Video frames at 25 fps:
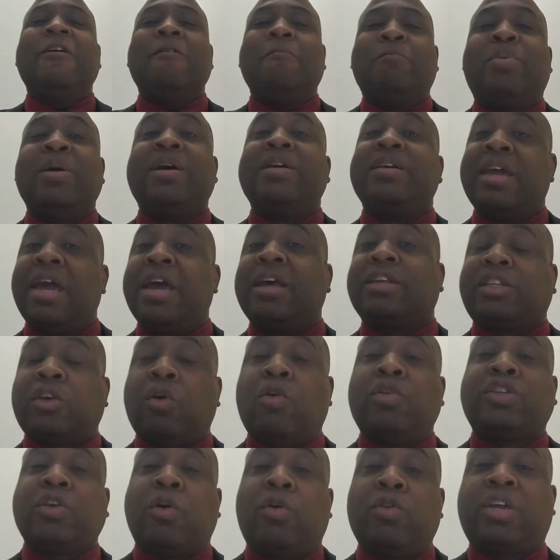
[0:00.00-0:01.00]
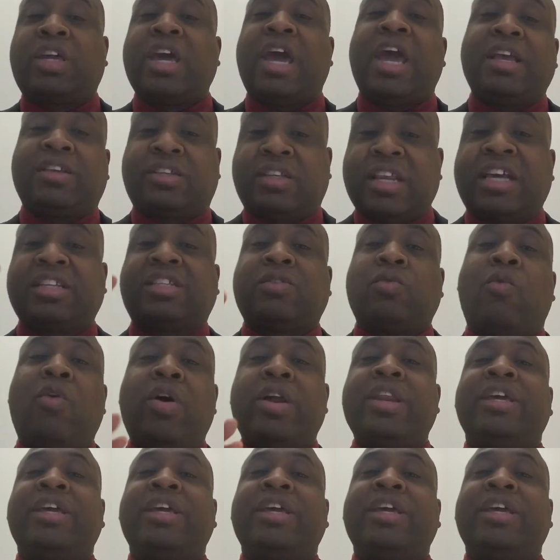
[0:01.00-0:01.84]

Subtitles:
But yeah, so it's okay. So that's one